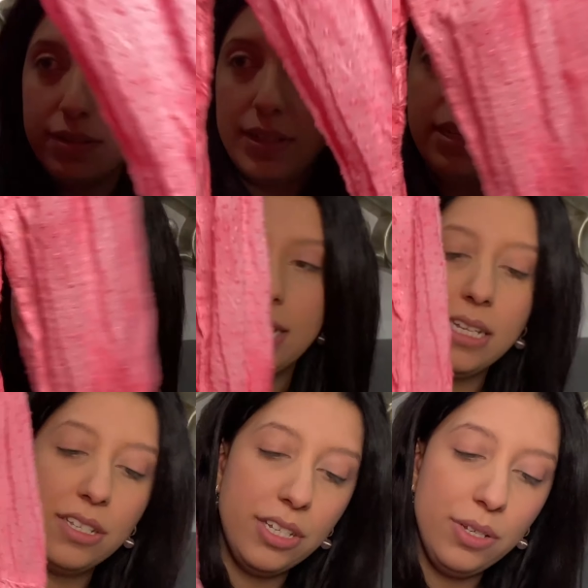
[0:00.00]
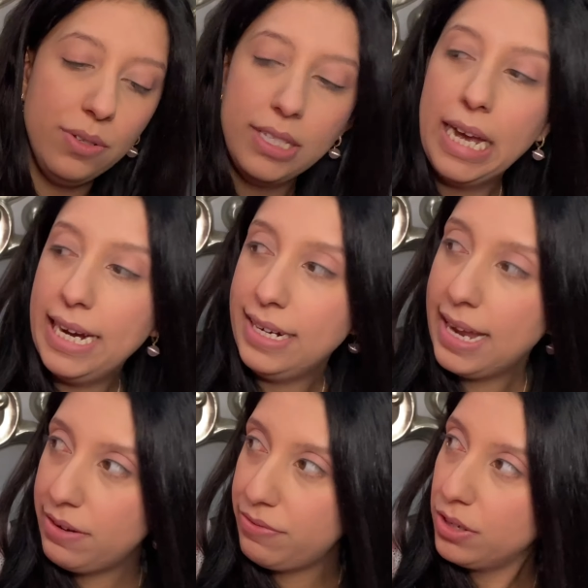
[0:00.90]
Has like this cute
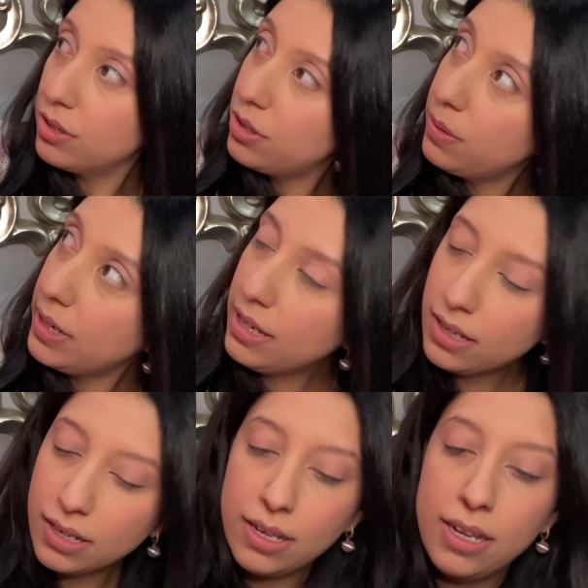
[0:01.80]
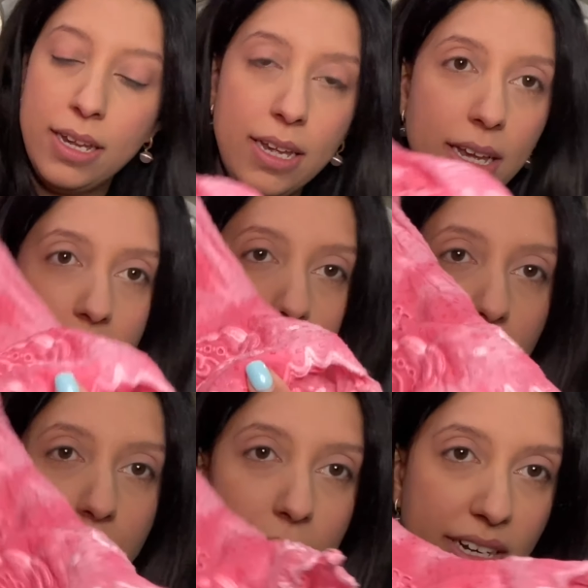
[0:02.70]
tie-dye feel to it, and in the
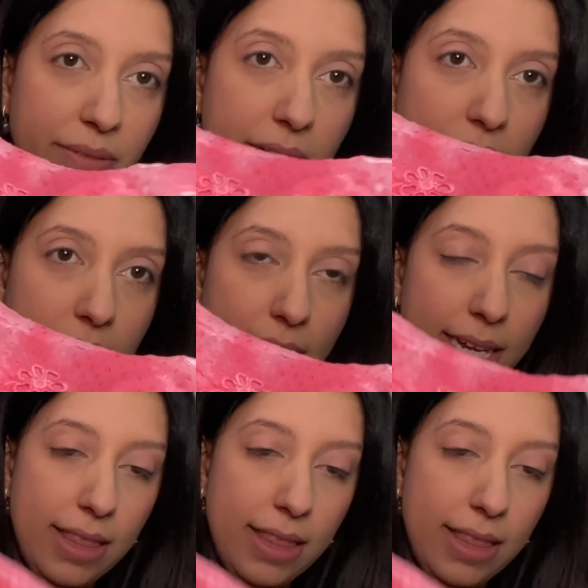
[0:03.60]
bottom it looks like